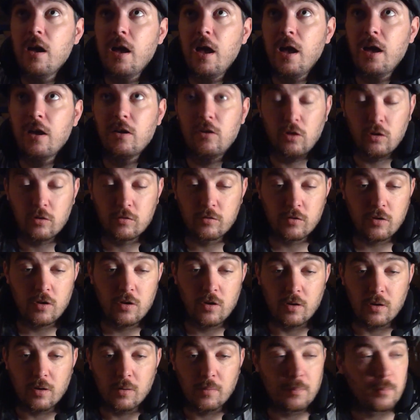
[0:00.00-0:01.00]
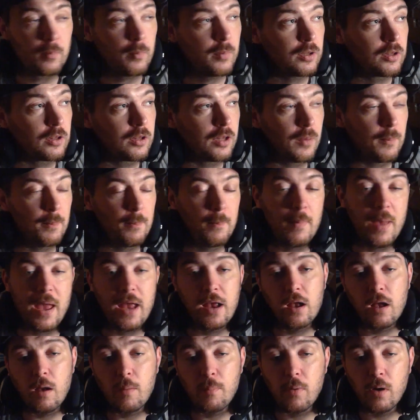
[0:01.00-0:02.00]
It looks good, but the
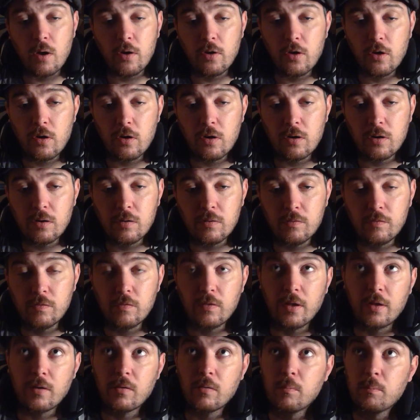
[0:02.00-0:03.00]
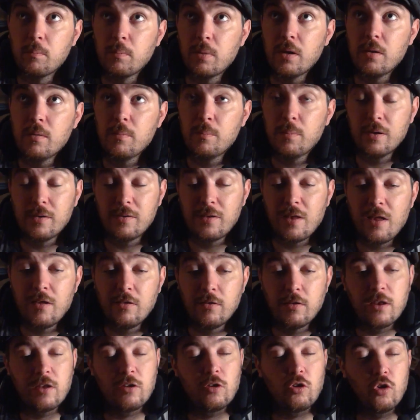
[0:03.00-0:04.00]
makeup on her, for, like, being
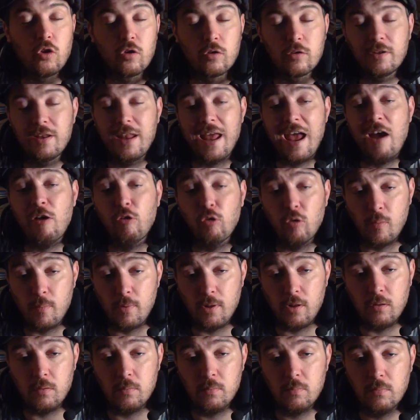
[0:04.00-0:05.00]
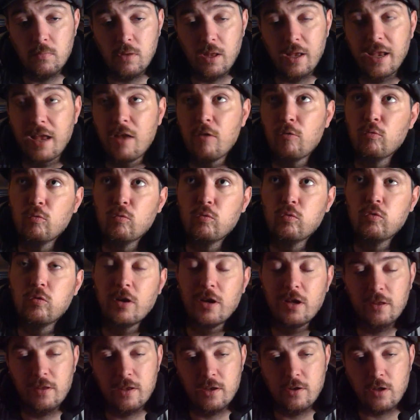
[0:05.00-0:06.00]
possessed, it looks terrible. Like, it
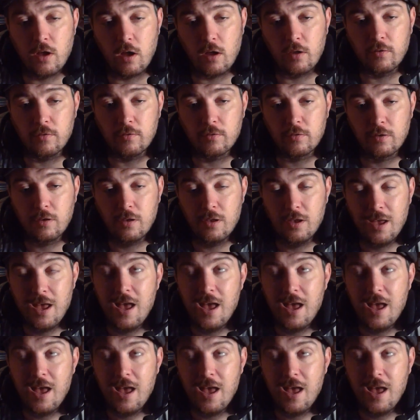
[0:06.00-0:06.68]
really does.